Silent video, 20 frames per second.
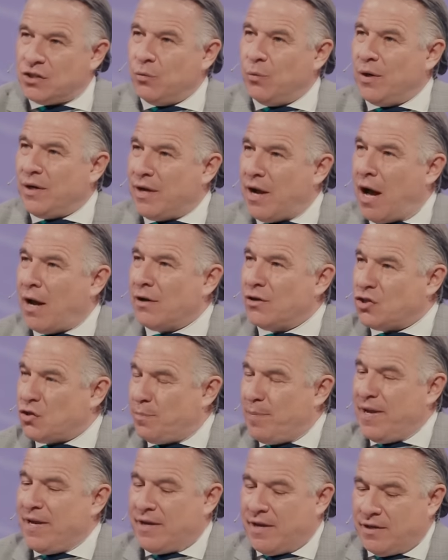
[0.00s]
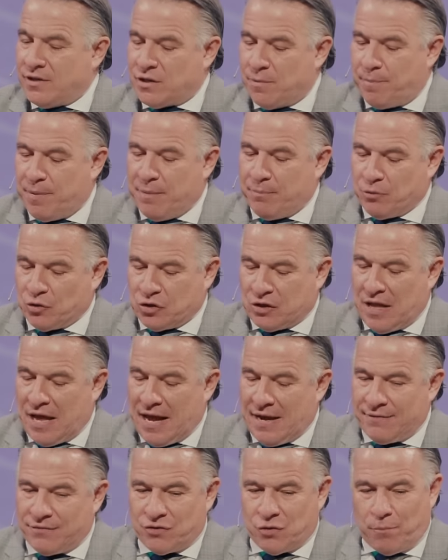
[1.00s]
to what God is speaking to people's
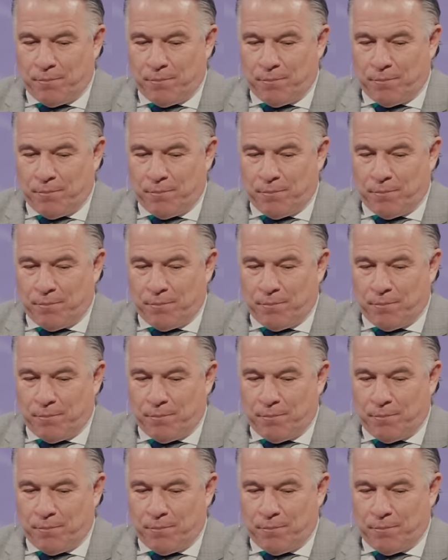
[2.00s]
lives,